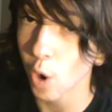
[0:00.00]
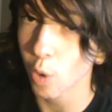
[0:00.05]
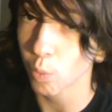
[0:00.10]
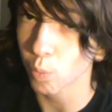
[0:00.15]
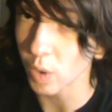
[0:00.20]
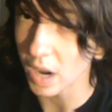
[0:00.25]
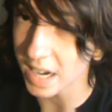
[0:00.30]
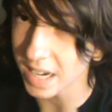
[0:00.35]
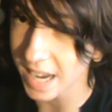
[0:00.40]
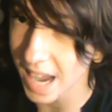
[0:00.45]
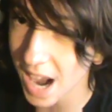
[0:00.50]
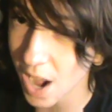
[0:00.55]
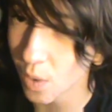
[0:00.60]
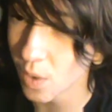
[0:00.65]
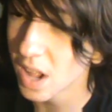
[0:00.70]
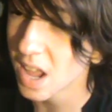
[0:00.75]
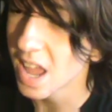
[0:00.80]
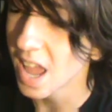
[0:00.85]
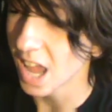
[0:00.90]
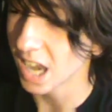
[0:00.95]
out right
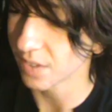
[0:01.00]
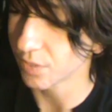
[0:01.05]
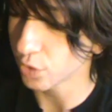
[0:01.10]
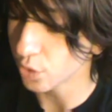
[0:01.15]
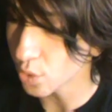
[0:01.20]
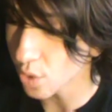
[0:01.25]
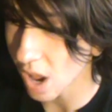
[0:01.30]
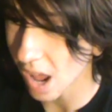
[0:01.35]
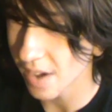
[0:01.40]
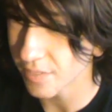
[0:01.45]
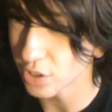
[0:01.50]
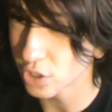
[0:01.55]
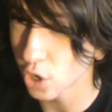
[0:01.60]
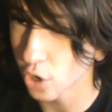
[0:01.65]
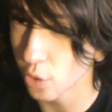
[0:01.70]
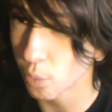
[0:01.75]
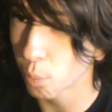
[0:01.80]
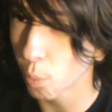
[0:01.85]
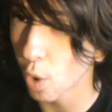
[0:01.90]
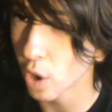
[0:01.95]
now, and if you do not have Uncharted